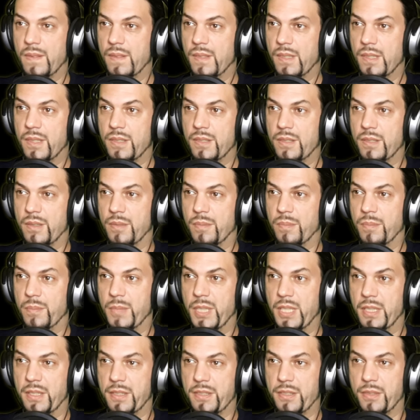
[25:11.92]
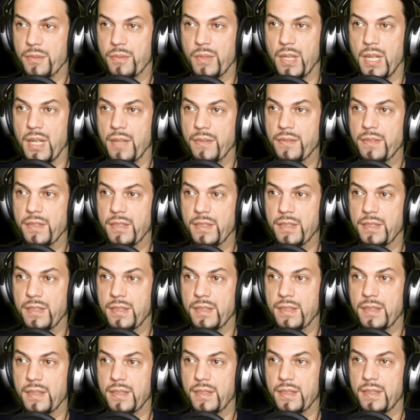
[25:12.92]
So, Mina survived?
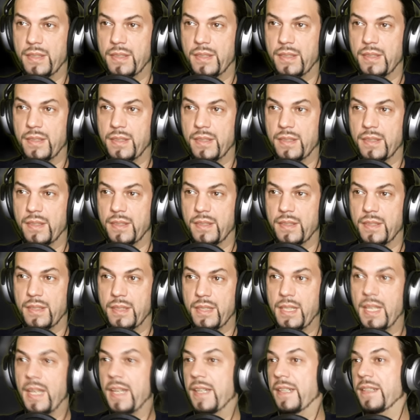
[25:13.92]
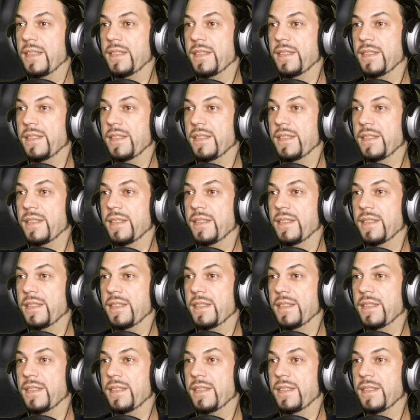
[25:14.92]
Yeah.